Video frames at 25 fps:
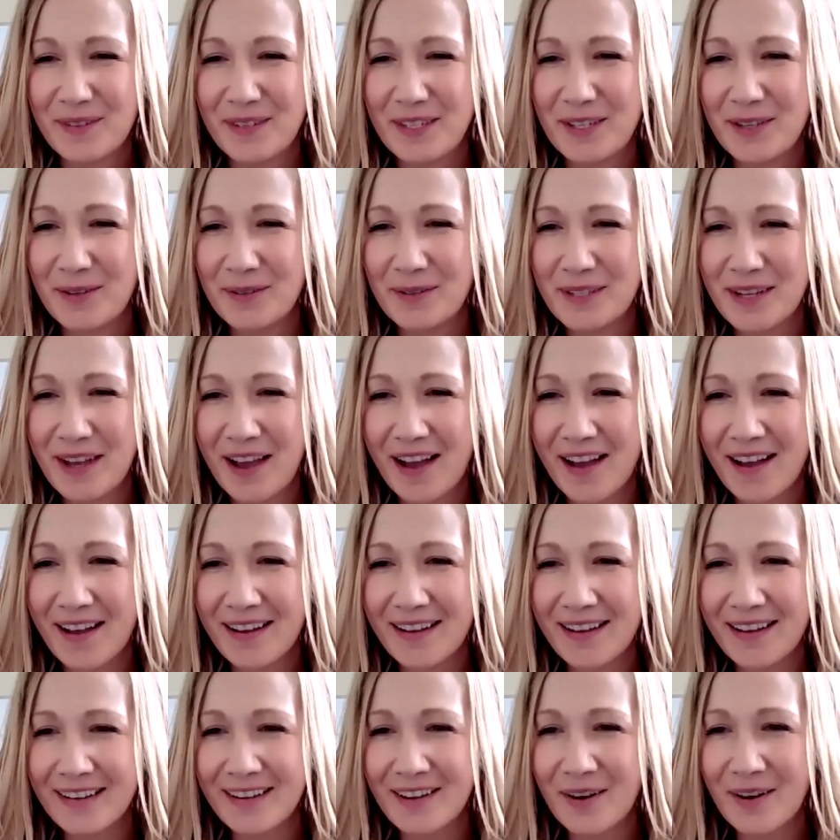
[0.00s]

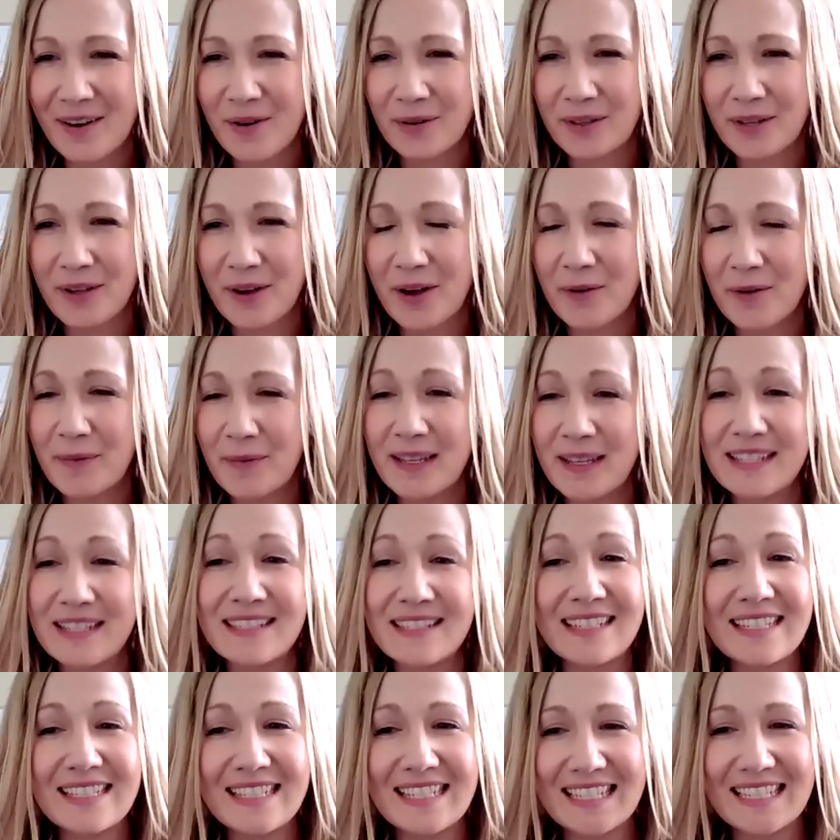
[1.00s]
Utah, Oklahoma, it's
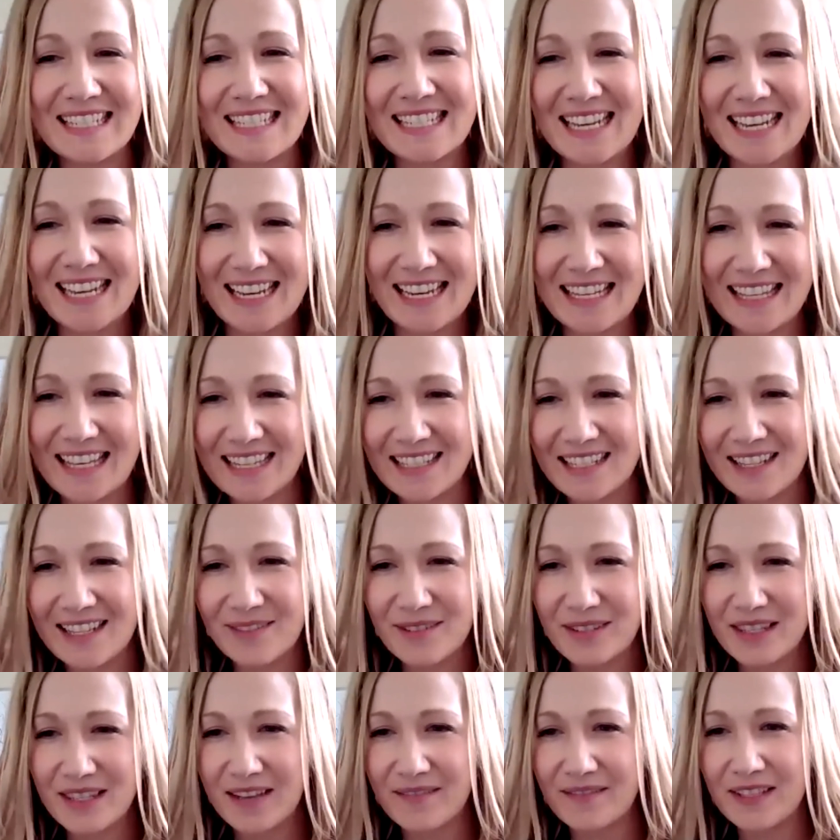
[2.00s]
60 today. That
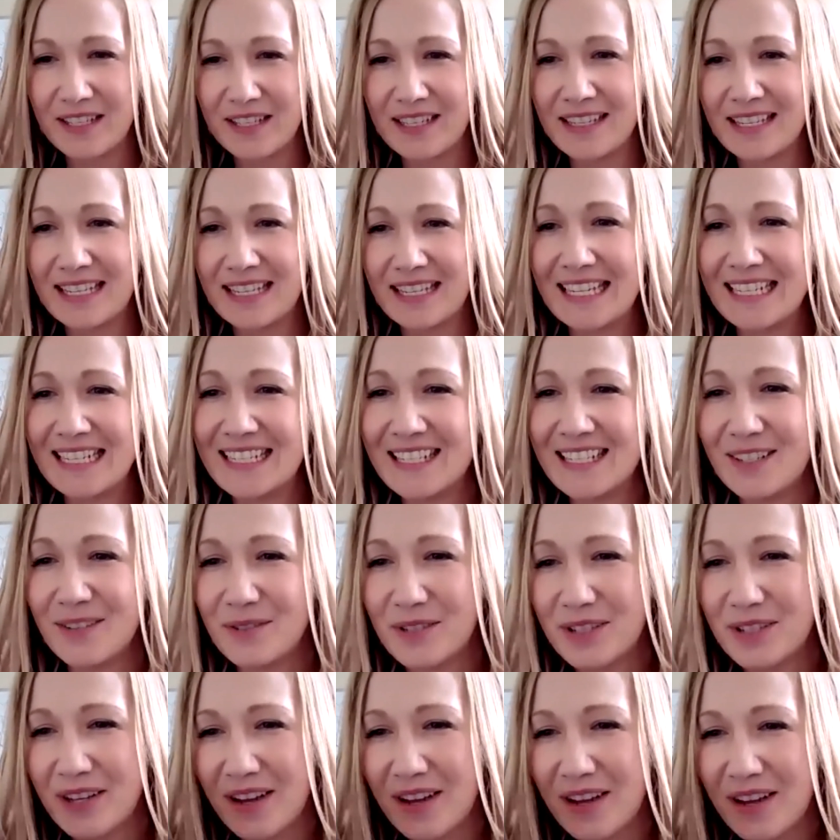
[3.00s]
sounds lovely. Eden,
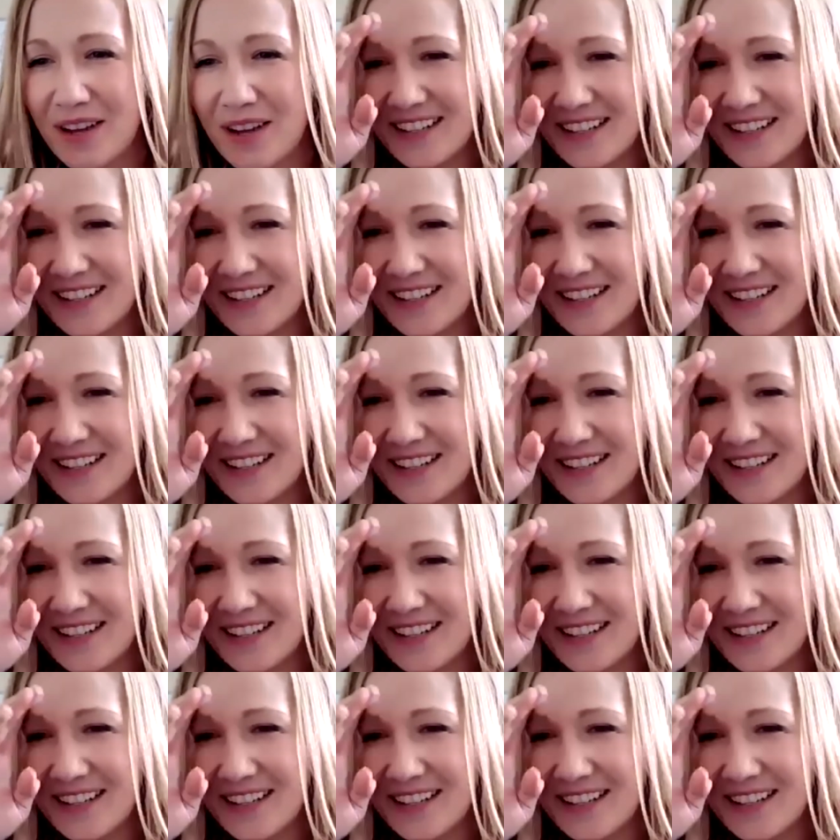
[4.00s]
Utah.